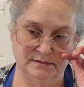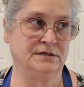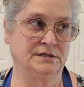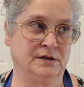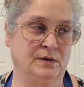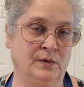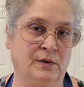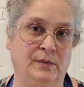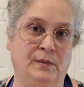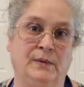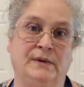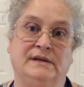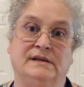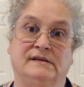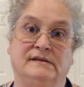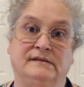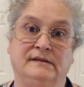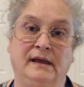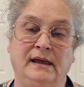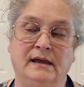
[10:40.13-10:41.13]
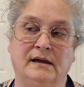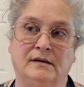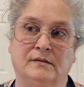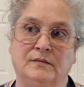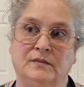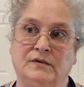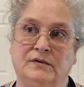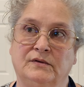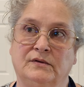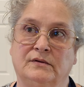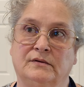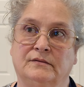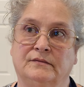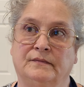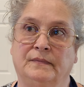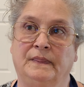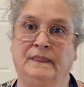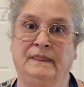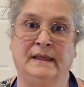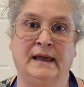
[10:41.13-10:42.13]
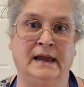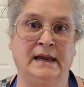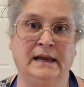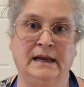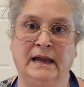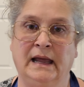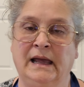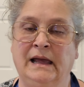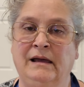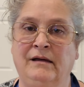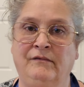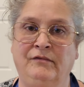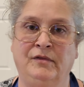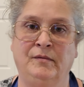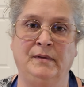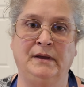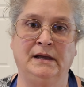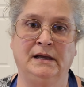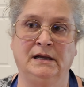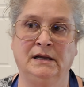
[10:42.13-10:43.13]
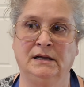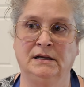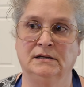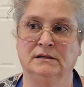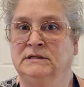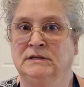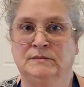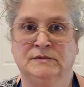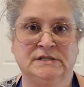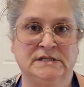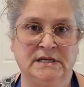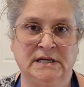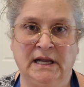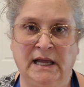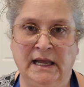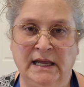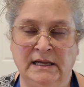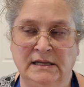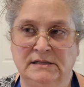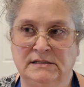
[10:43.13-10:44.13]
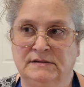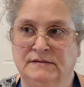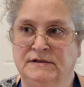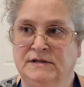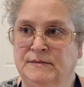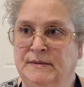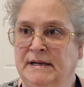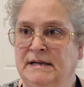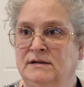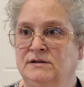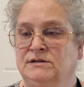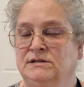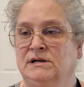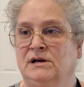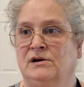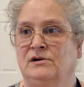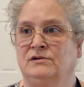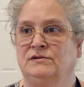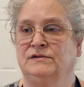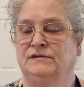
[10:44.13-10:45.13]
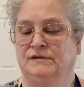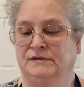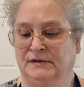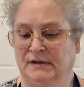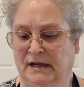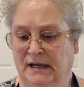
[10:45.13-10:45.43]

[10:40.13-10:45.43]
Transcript: So when we went to Sam's, they didn't have the big number 10 cans of tomato sauce.